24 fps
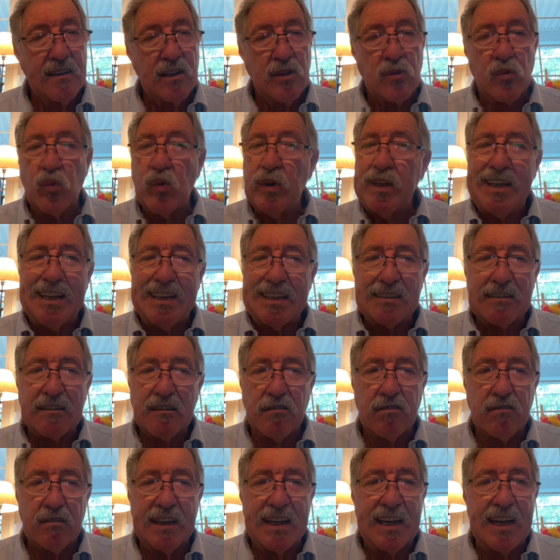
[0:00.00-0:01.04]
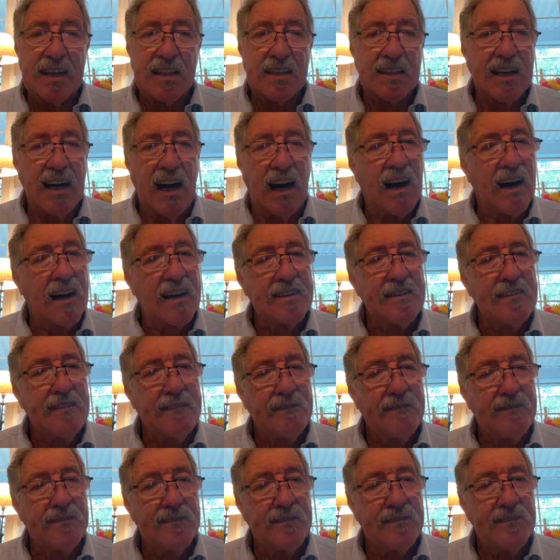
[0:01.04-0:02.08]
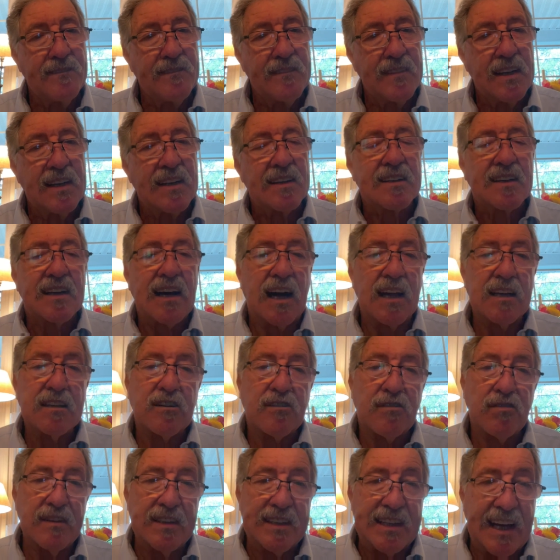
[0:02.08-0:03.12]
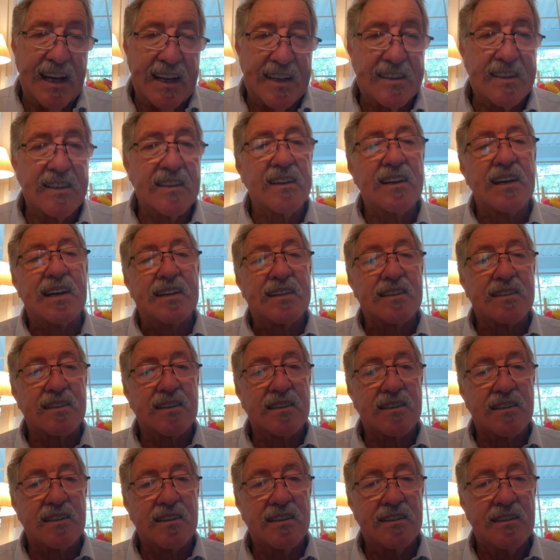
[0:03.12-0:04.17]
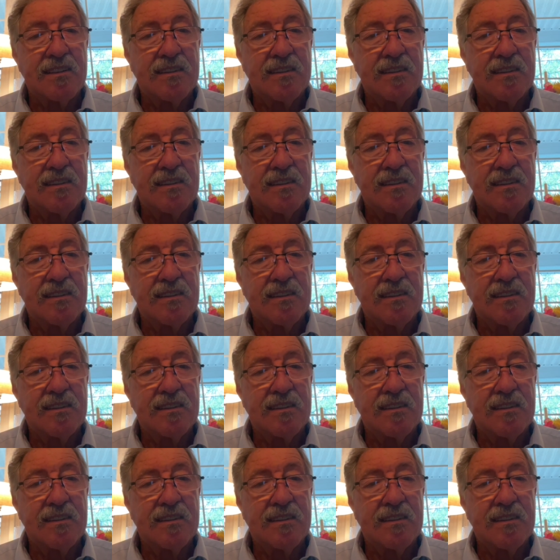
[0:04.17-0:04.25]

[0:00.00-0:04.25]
We didn't create God. God created us.